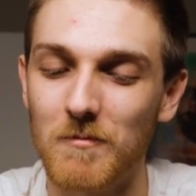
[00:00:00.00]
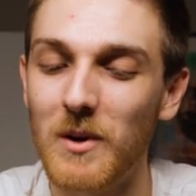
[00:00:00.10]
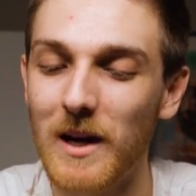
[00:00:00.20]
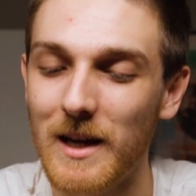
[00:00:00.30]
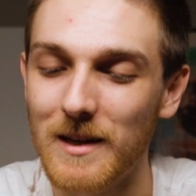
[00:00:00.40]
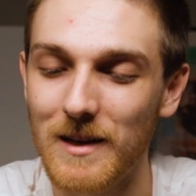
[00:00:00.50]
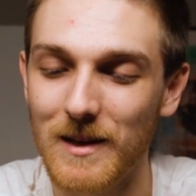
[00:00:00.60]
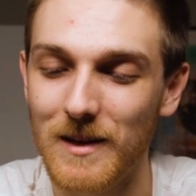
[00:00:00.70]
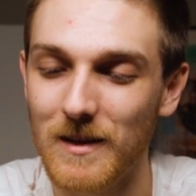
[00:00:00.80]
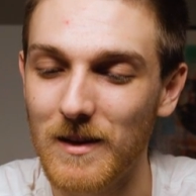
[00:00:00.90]
but
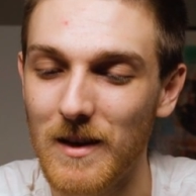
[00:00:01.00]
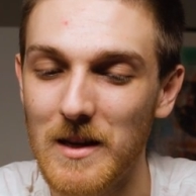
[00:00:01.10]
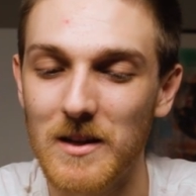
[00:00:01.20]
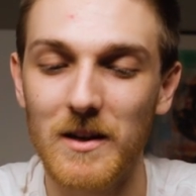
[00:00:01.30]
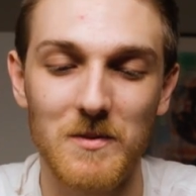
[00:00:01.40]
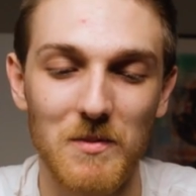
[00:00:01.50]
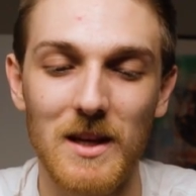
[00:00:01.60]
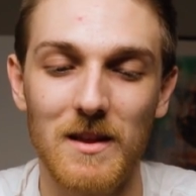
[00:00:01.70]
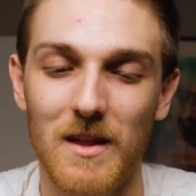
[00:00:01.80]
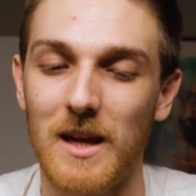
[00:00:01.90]
it does
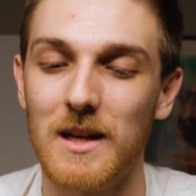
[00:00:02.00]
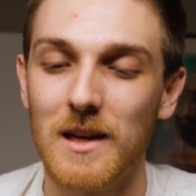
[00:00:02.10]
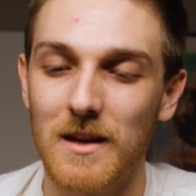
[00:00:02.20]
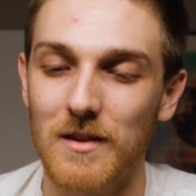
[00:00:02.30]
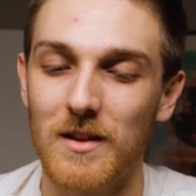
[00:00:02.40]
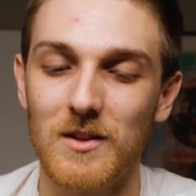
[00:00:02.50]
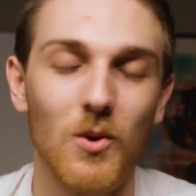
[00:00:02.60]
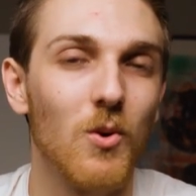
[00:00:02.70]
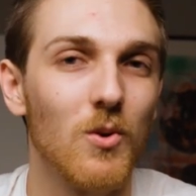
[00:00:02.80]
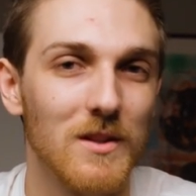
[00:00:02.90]
mean that this
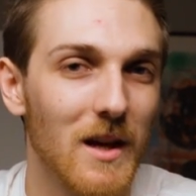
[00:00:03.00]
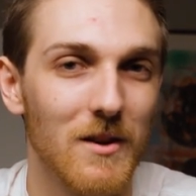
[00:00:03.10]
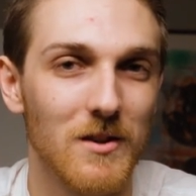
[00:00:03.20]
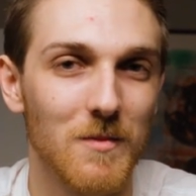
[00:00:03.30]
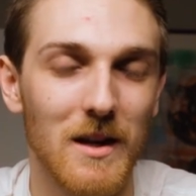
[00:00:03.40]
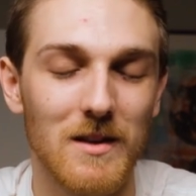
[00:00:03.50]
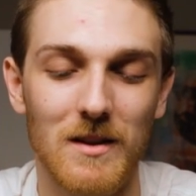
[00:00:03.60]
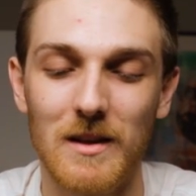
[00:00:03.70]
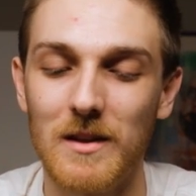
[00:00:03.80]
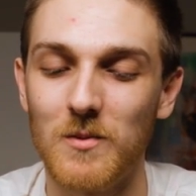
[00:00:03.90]
whole entire space
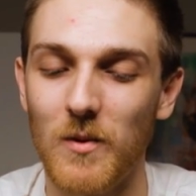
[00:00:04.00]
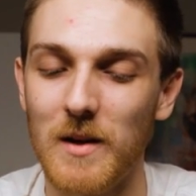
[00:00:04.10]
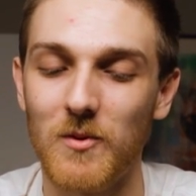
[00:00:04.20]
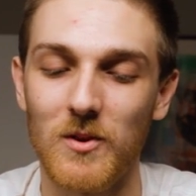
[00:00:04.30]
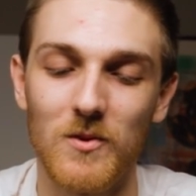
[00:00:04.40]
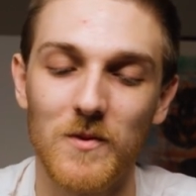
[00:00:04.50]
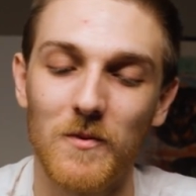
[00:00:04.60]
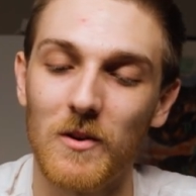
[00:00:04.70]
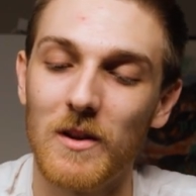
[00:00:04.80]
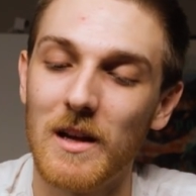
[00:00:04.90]
is way more
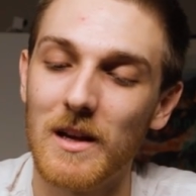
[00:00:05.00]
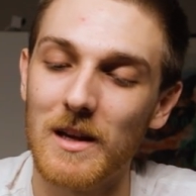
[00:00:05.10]
useful.